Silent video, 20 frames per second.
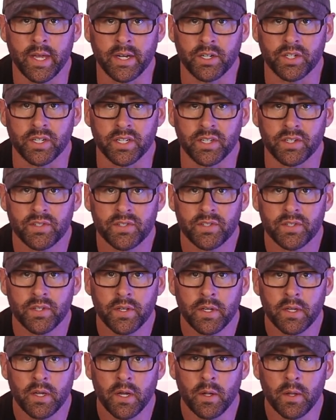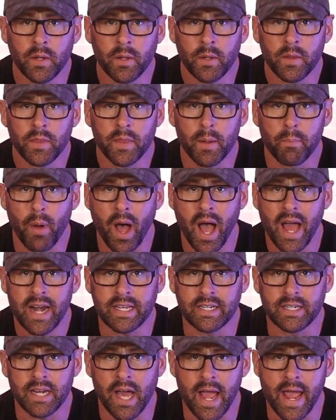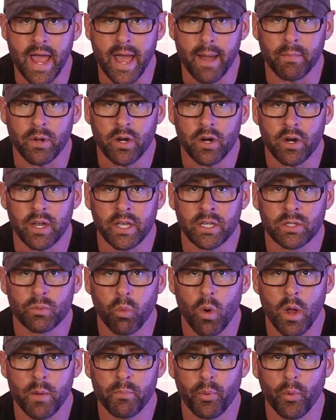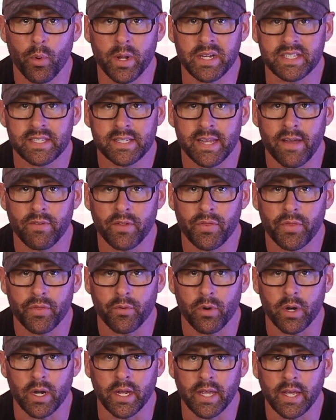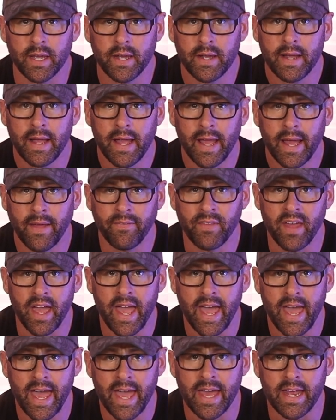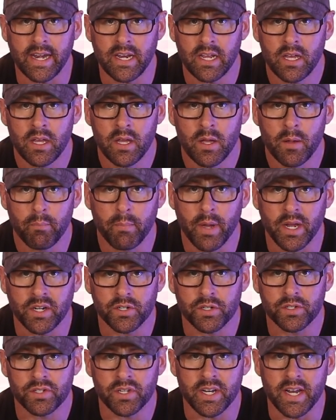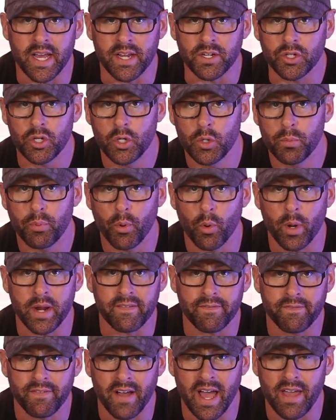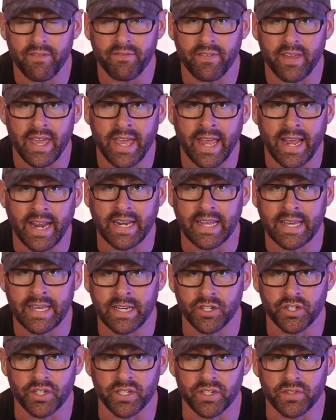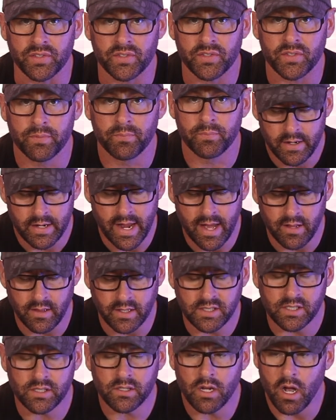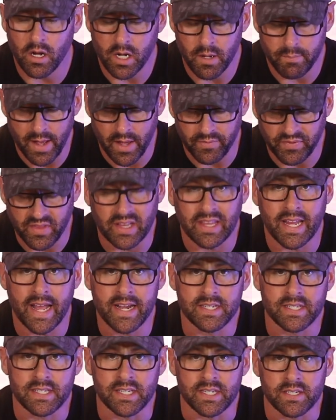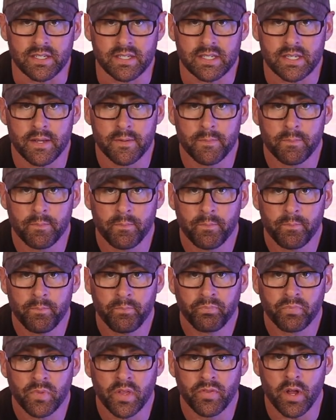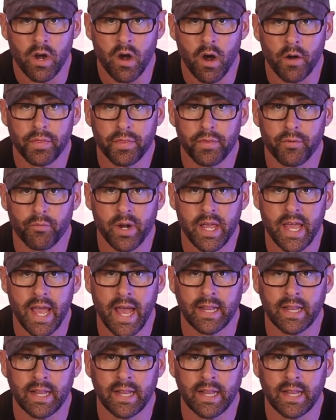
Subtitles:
inches, the body diameter is 1.73, and the head measures in at 2.58 inches. Now let's talk about the lenses. There are 3